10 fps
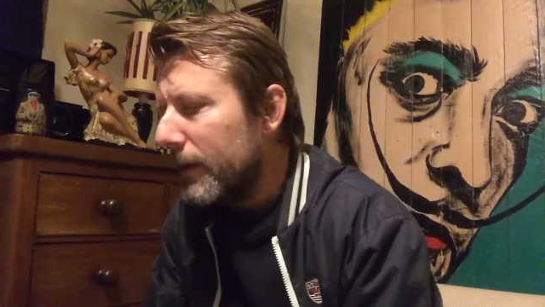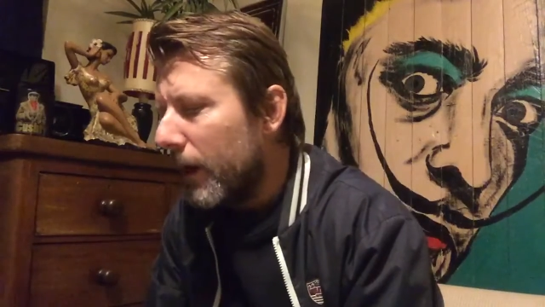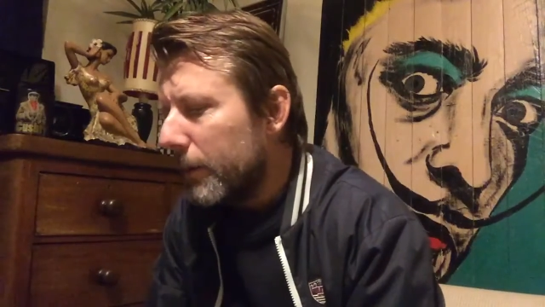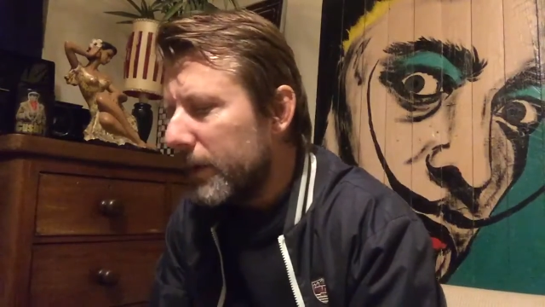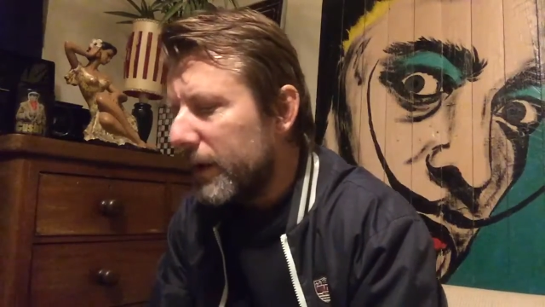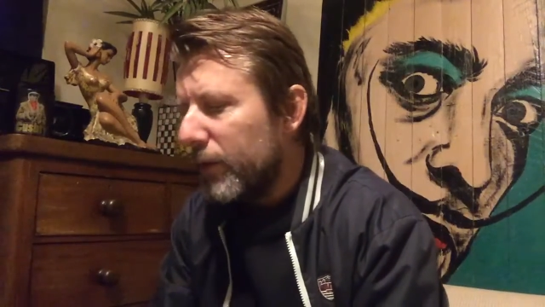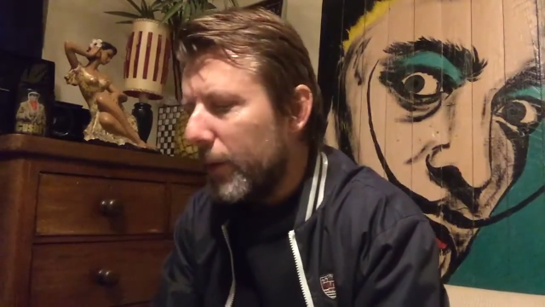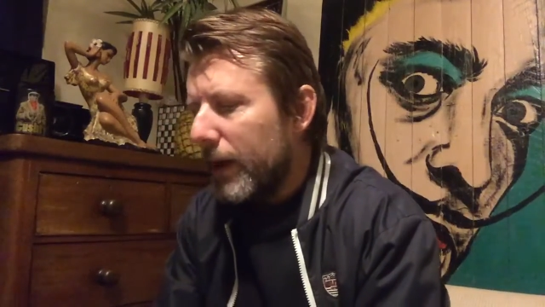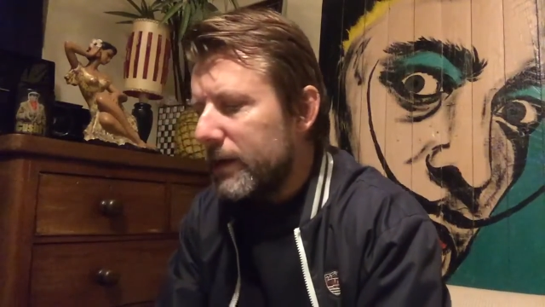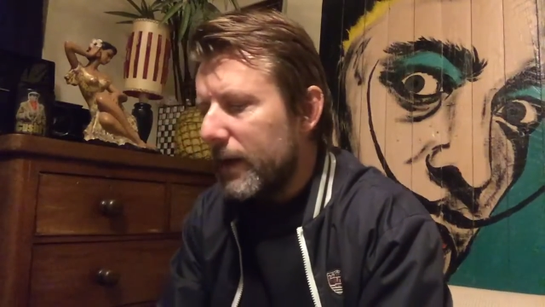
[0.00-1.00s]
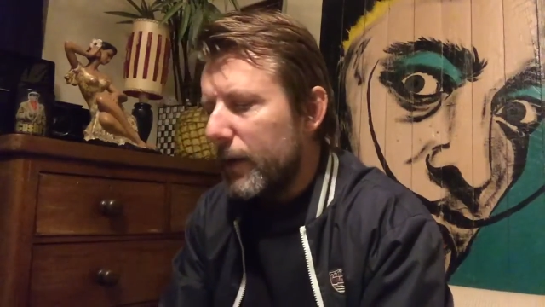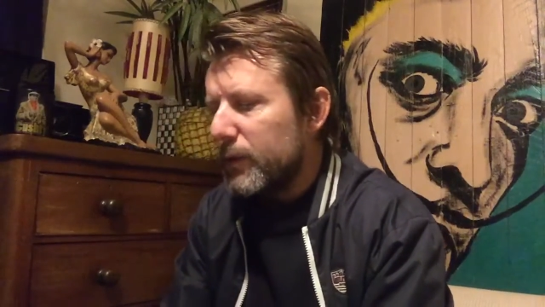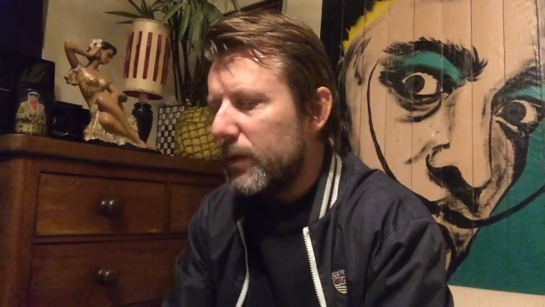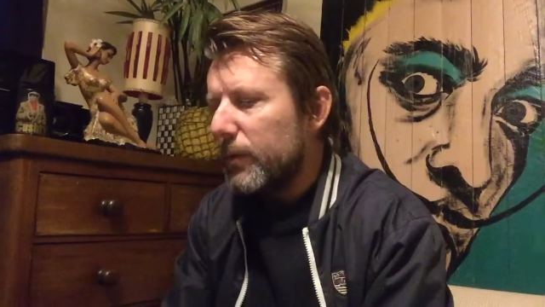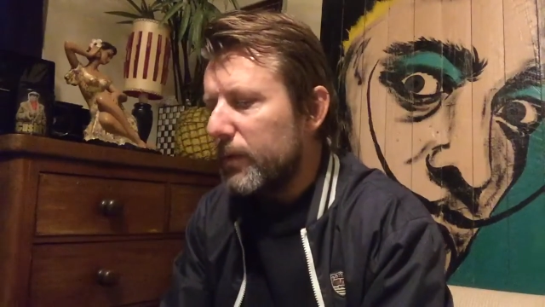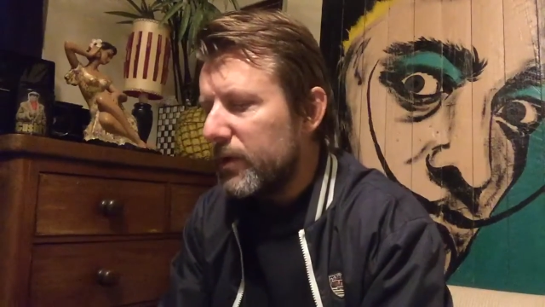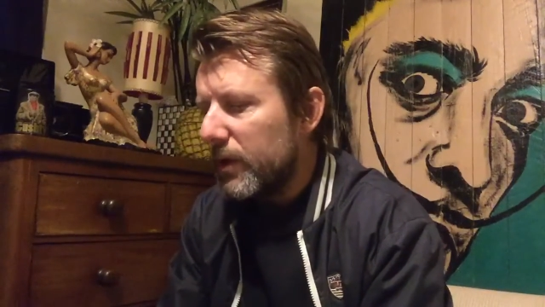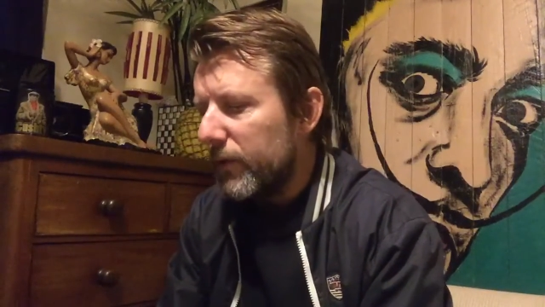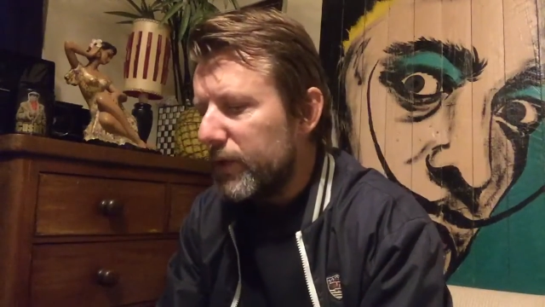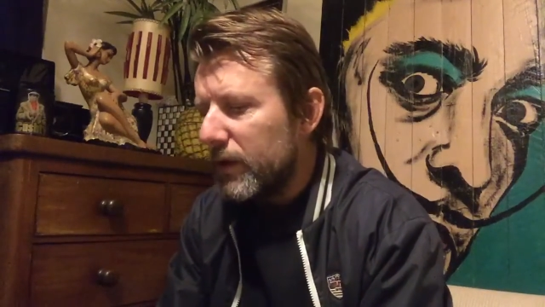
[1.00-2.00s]
I'm going to give you 80 hours of community
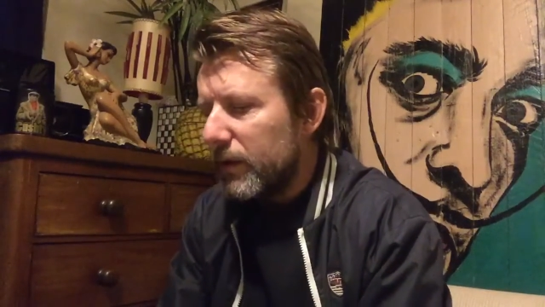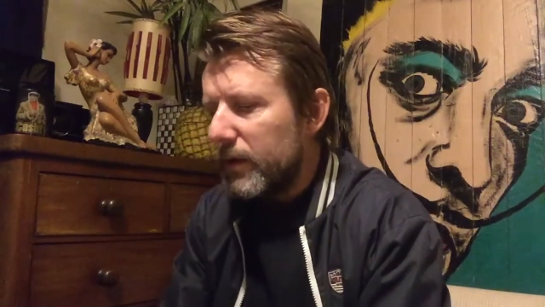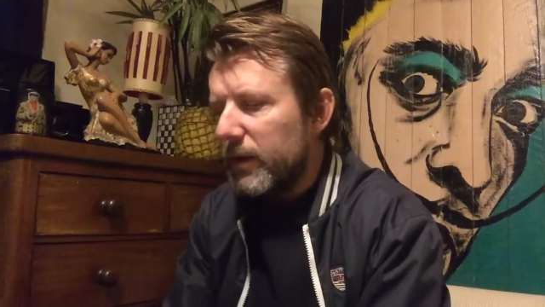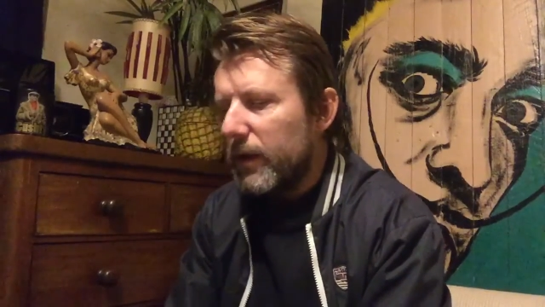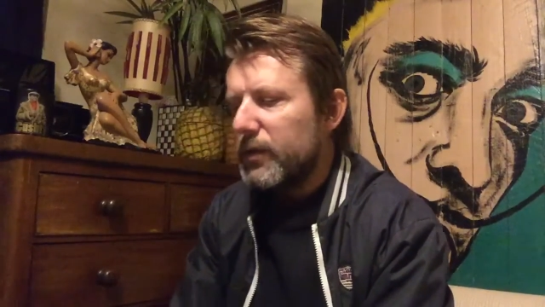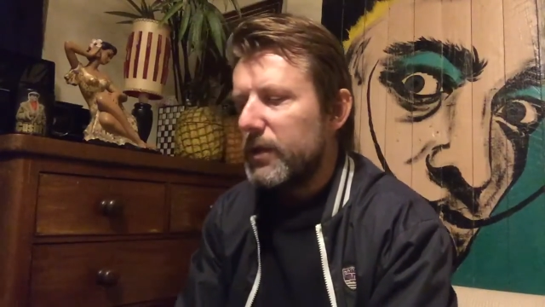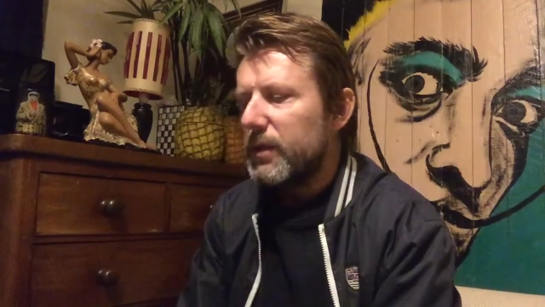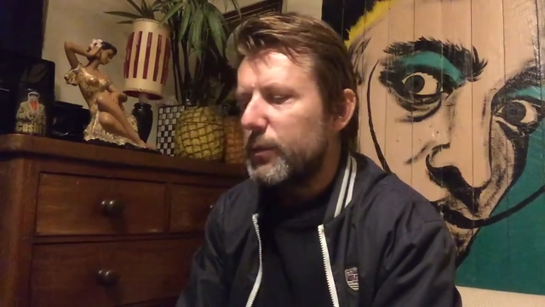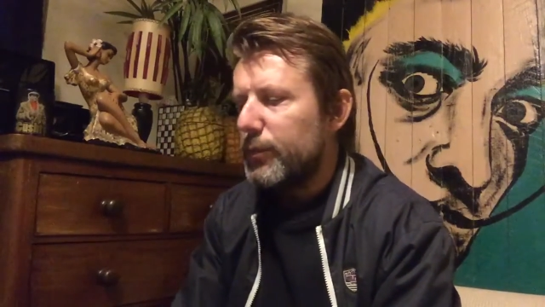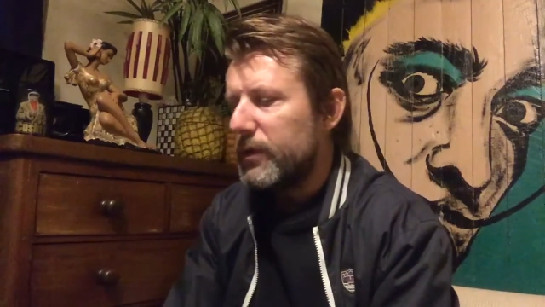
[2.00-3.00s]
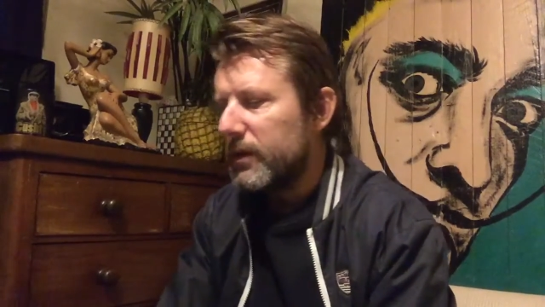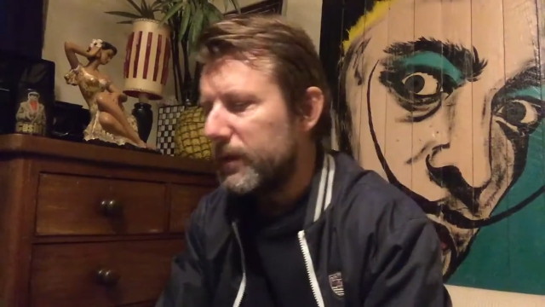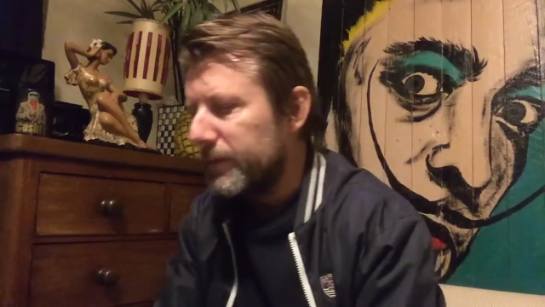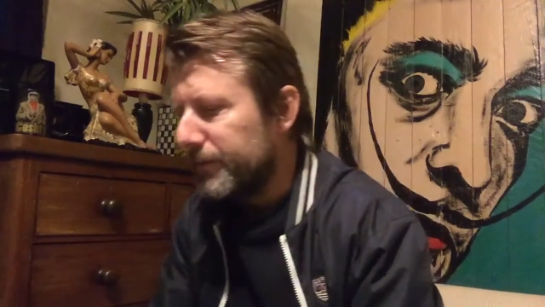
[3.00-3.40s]
service. You're lucky I don't send you to prison."